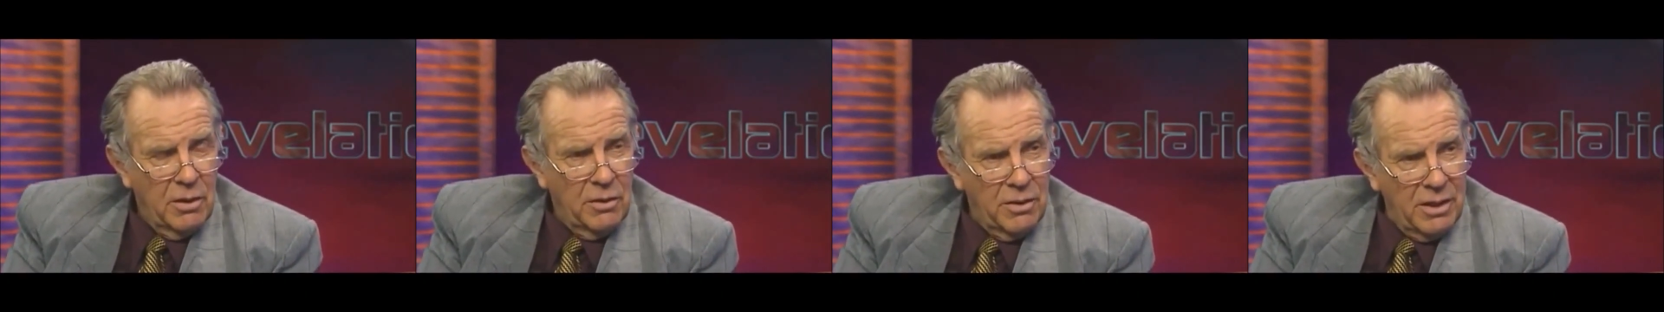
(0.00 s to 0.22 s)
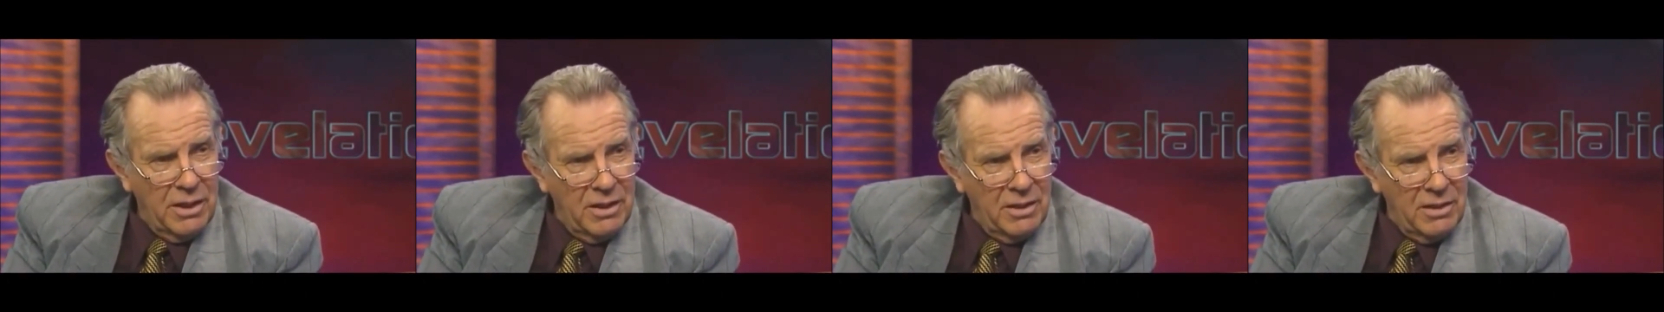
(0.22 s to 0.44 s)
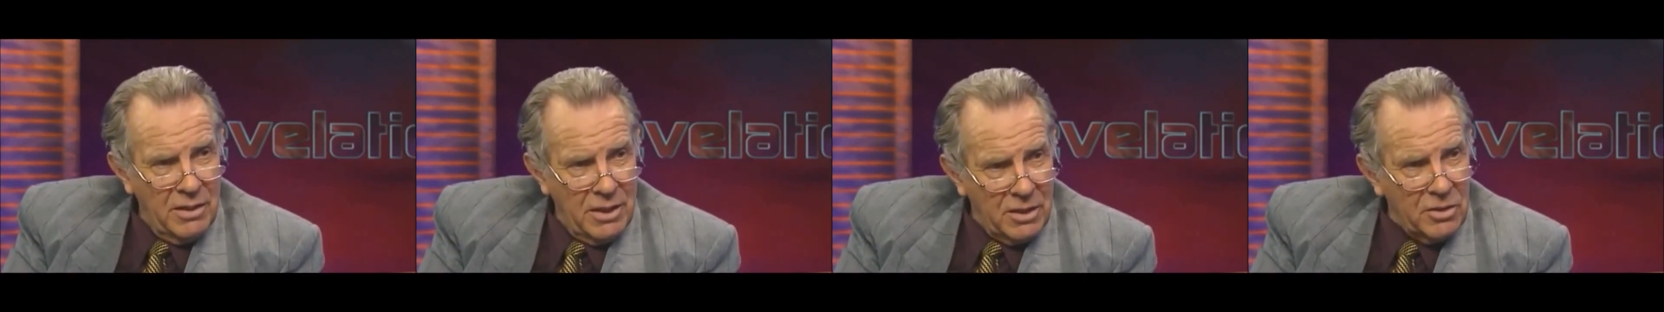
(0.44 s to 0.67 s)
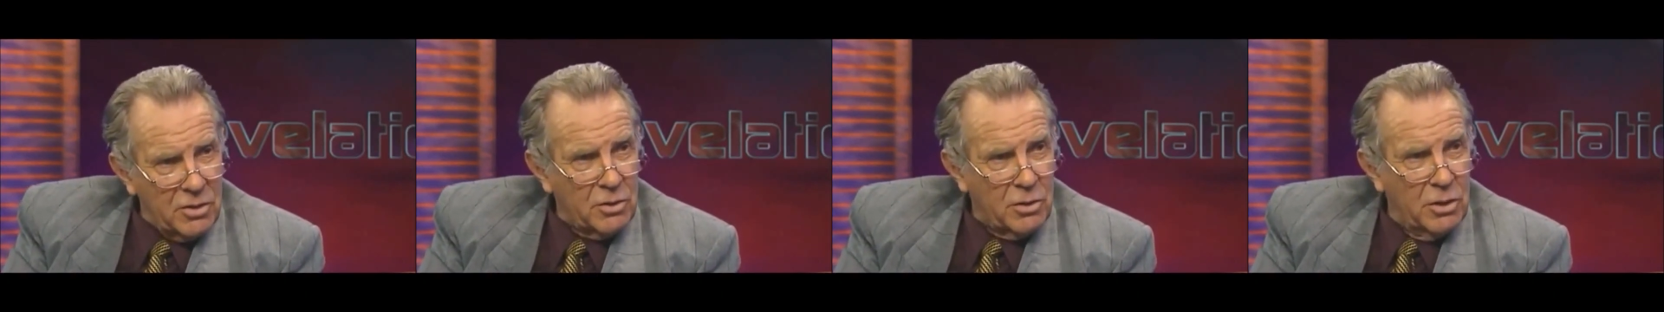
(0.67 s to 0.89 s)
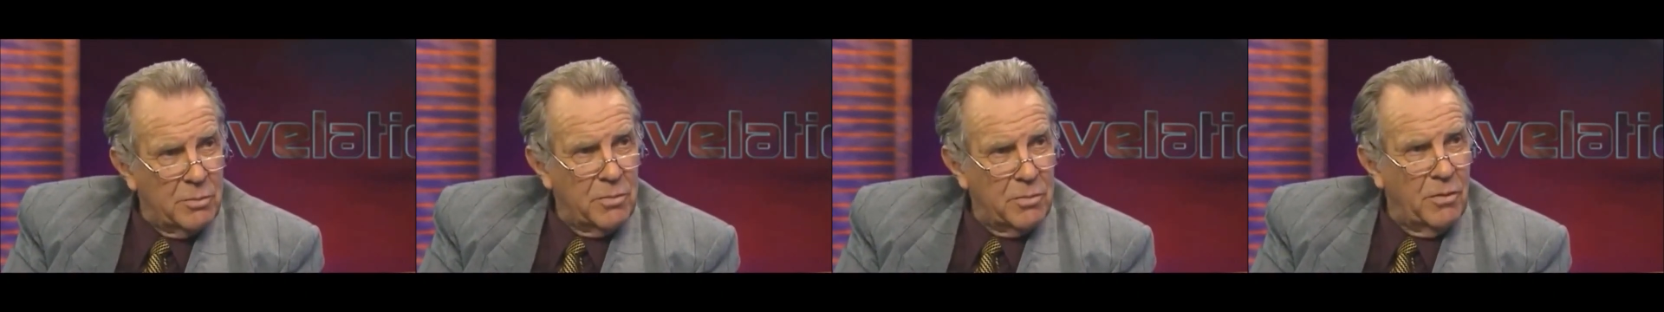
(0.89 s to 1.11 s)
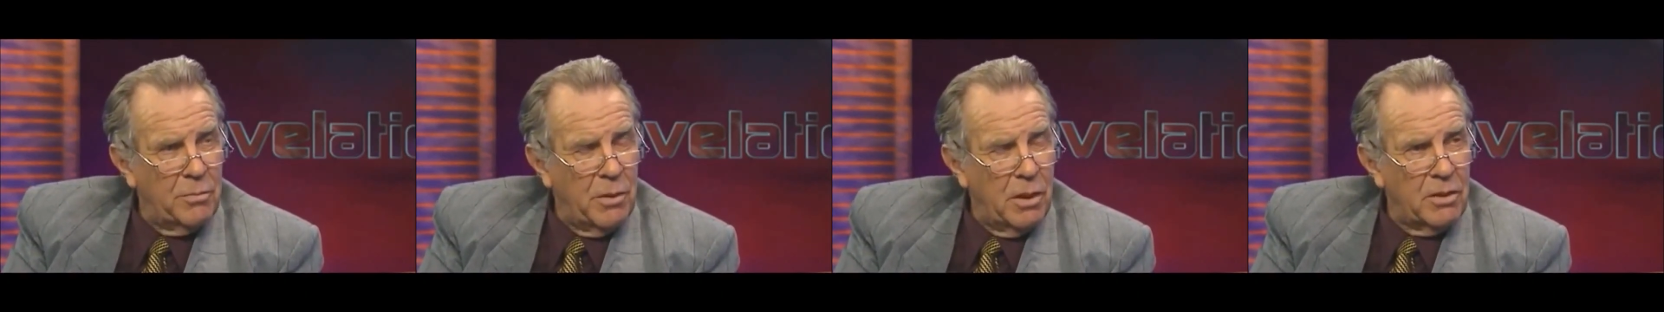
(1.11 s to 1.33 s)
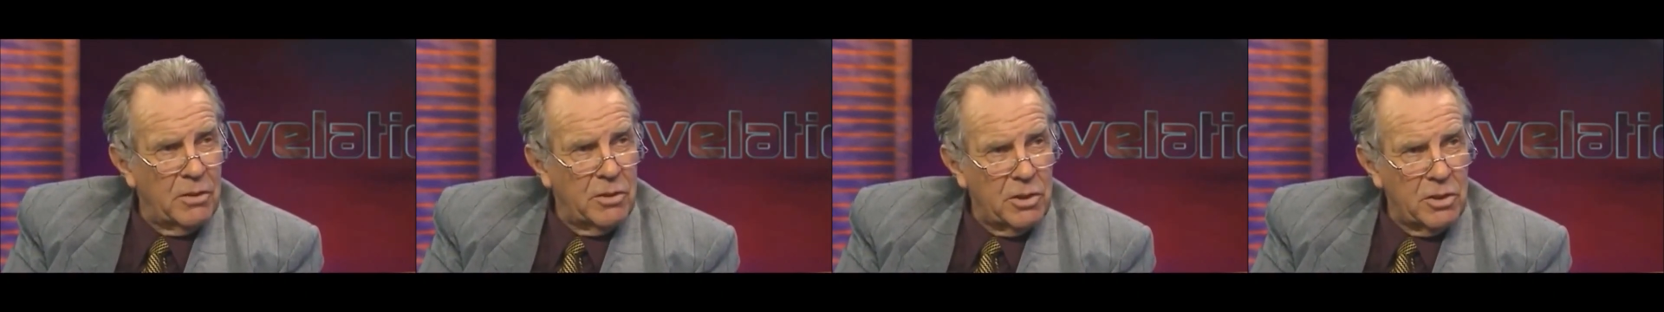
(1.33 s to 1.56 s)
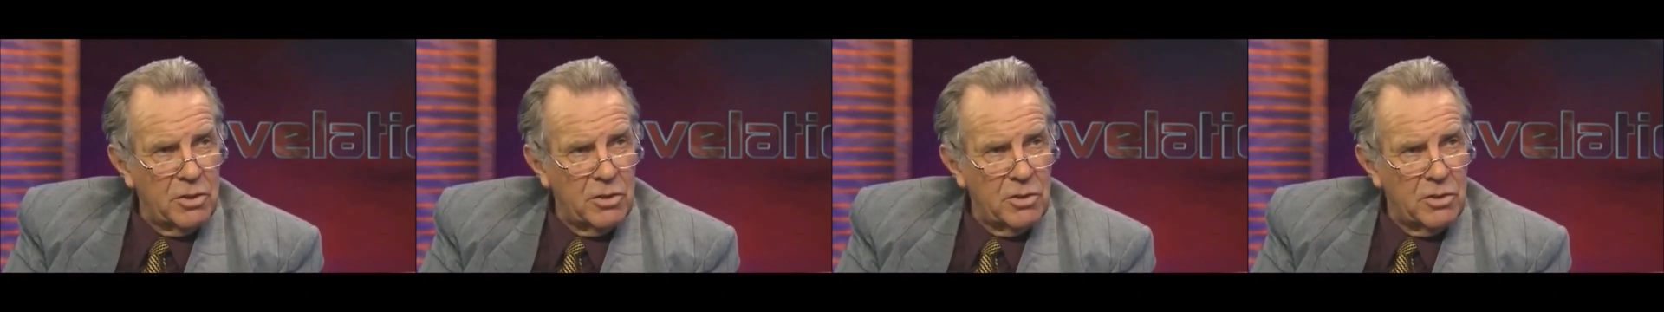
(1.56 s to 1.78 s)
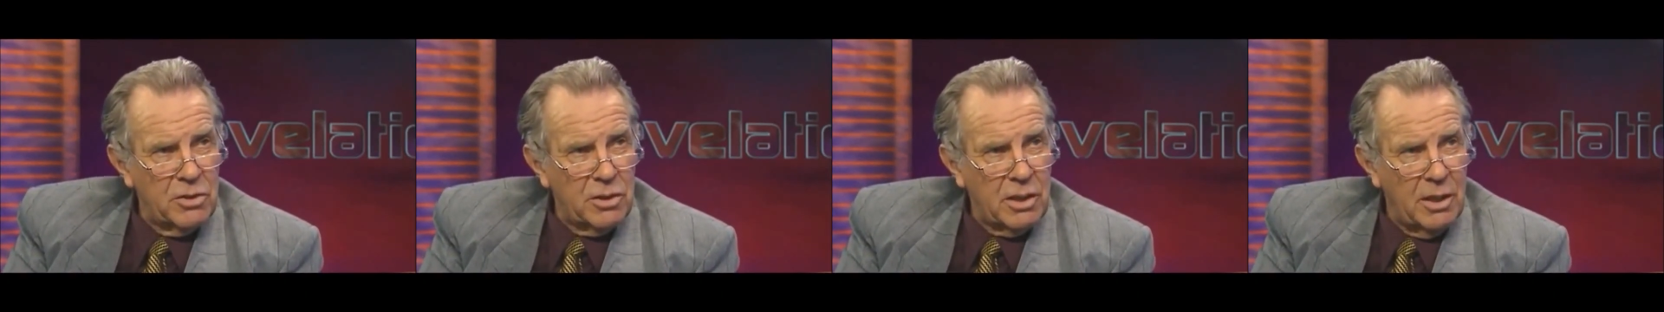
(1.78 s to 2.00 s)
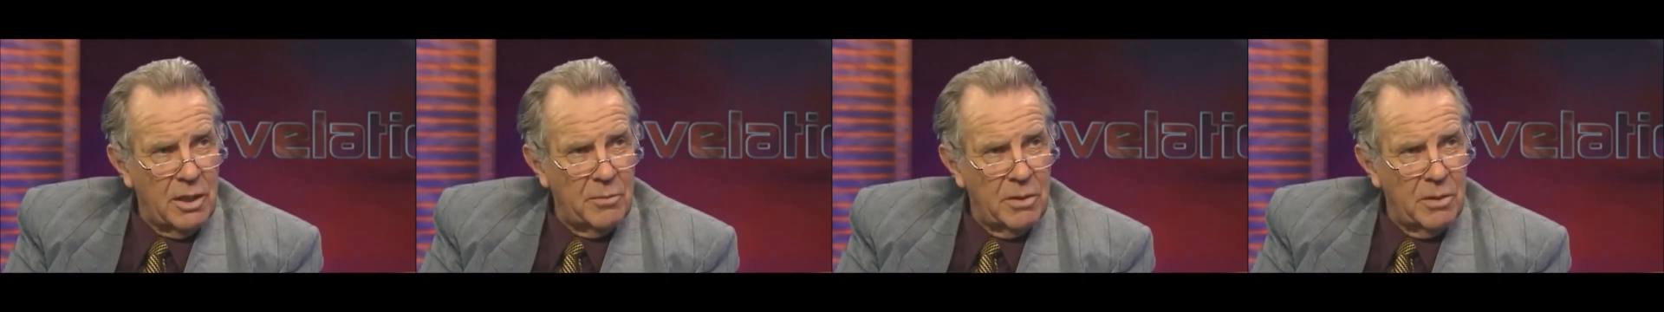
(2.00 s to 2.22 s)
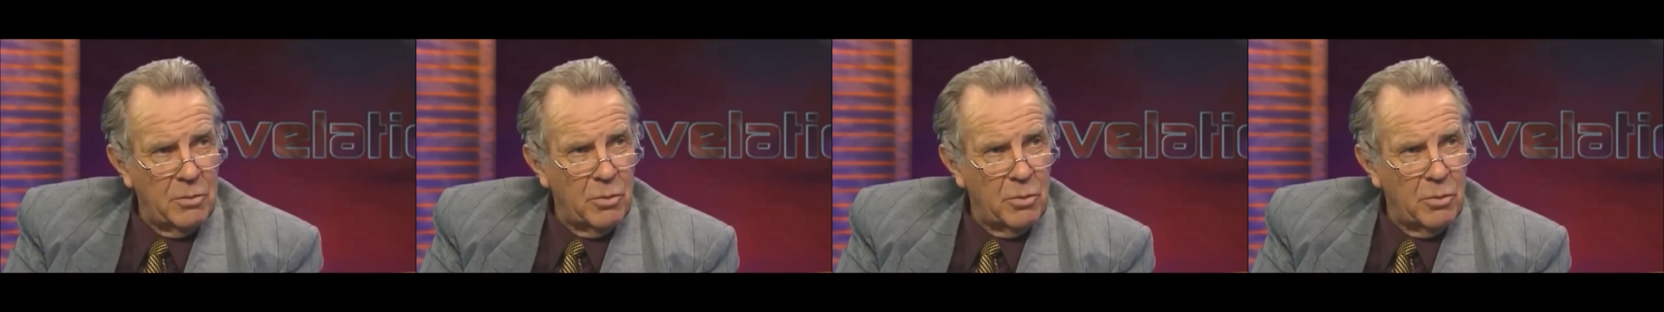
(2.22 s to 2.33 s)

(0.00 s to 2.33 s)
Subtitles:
The next group of politicians to come